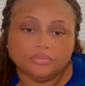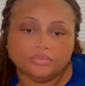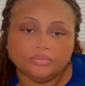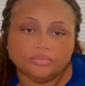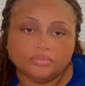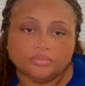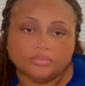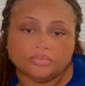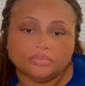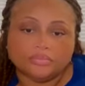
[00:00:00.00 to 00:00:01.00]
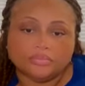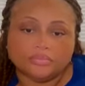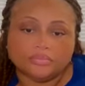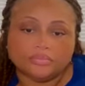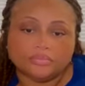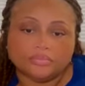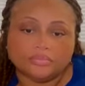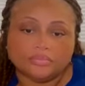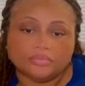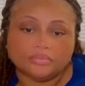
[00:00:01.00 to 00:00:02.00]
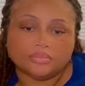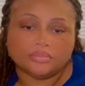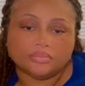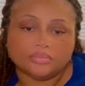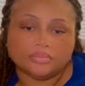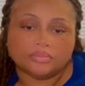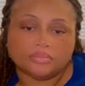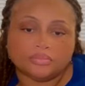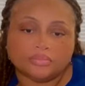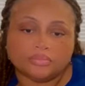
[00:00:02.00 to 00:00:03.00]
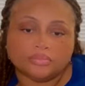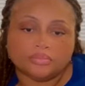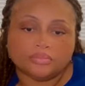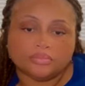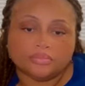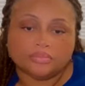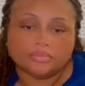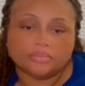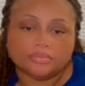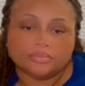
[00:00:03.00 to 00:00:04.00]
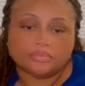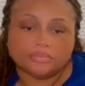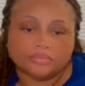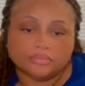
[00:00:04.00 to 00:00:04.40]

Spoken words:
(silent)